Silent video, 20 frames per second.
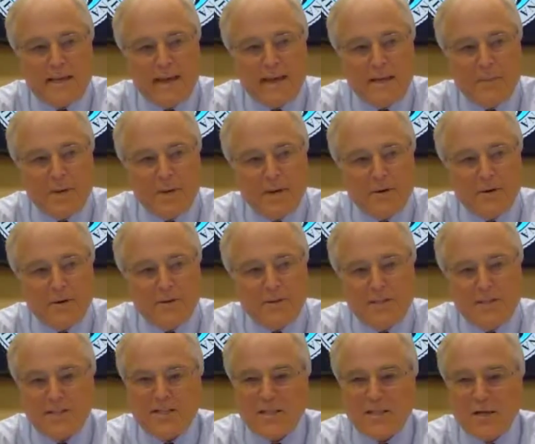They came here
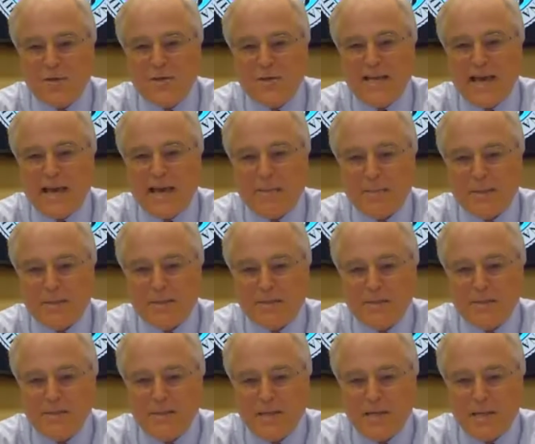on Cisco's
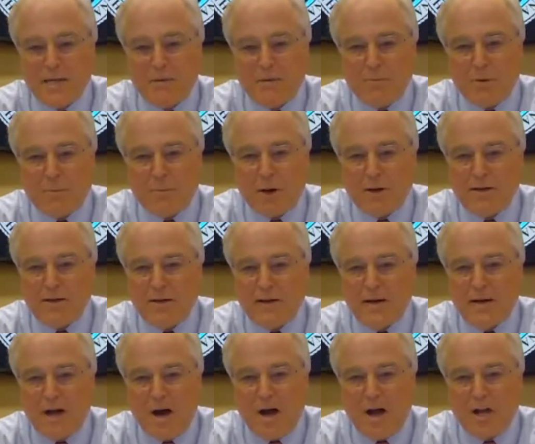campus. We
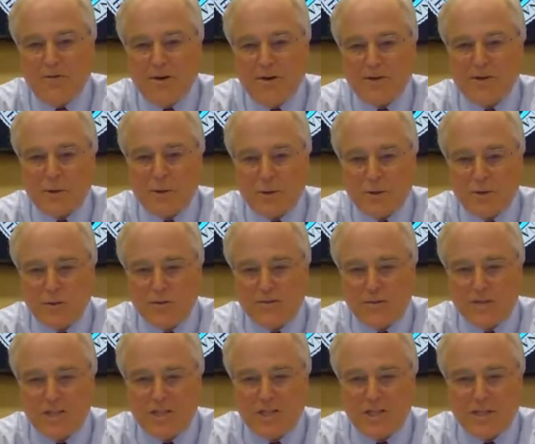bought all of our
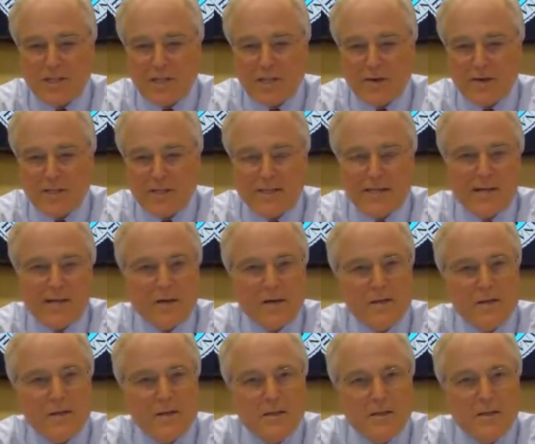schools of engineering
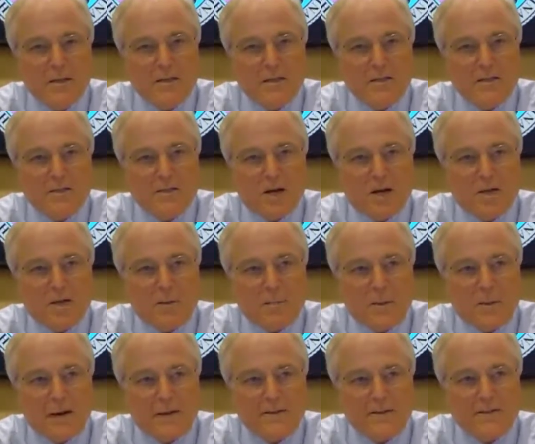there to
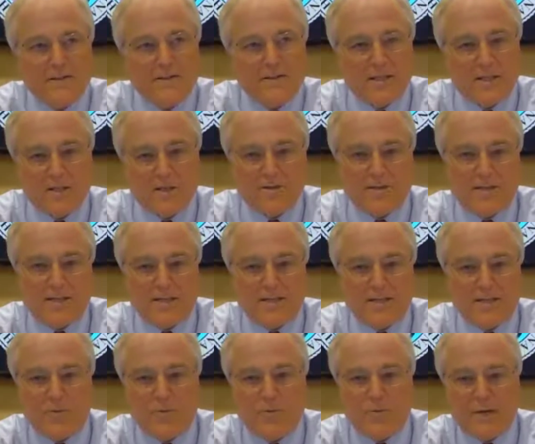talk about the skill
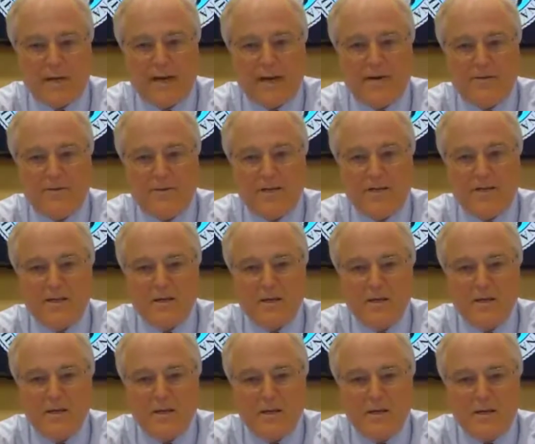sets that we have
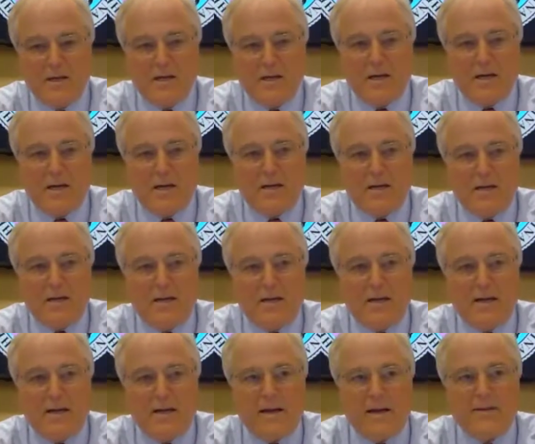here.
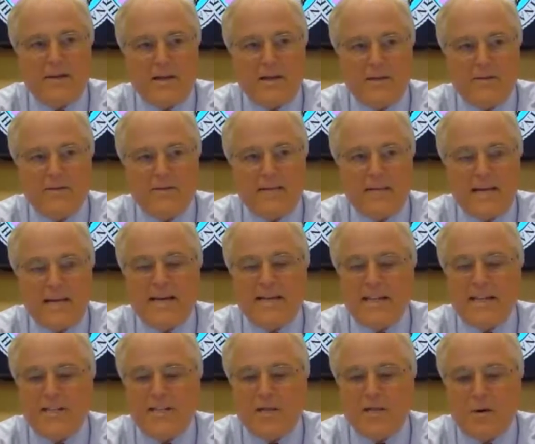At the end of the
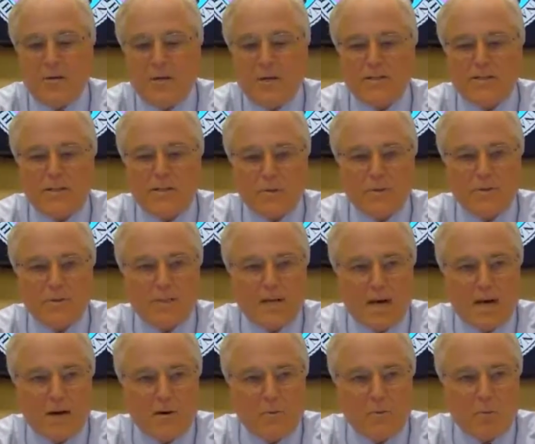day, they told us it
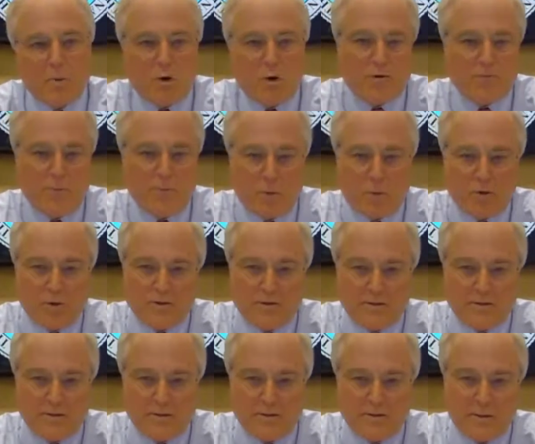was our
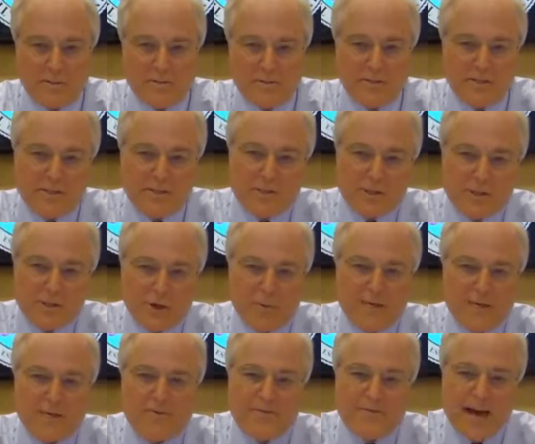workforce that was a
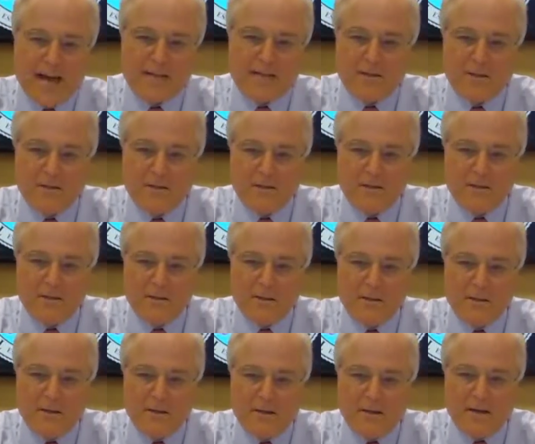determining factor.
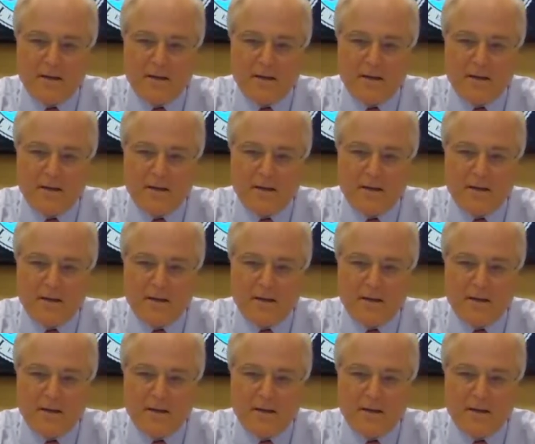